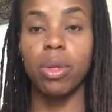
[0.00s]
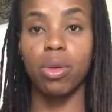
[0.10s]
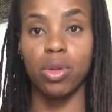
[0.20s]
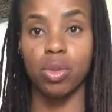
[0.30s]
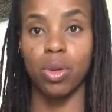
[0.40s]
The
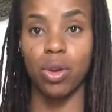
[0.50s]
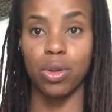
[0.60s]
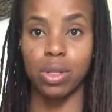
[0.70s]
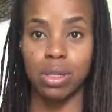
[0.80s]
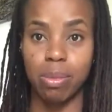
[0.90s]
Grocery
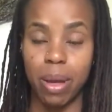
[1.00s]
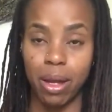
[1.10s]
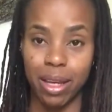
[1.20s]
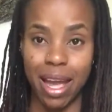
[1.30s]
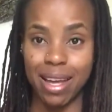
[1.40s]
Girls is a
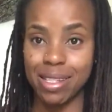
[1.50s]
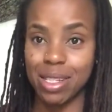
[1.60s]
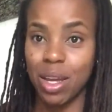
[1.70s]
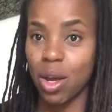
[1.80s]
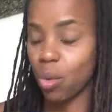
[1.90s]
podcast
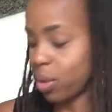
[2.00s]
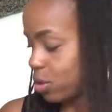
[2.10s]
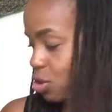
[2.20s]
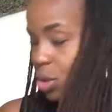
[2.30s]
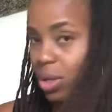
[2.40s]
with
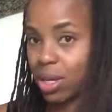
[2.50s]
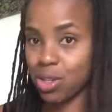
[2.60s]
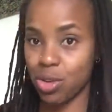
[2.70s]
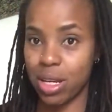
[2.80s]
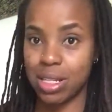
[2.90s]
Jody and
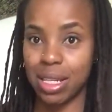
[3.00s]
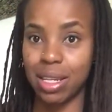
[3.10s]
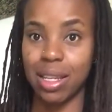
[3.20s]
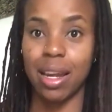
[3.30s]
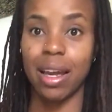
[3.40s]
Tracy
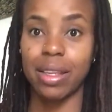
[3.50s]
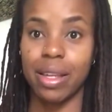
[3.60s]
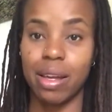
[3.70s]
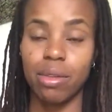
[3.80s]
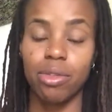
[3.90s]
that I
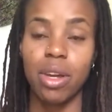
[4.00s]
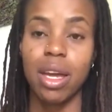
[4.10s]
love.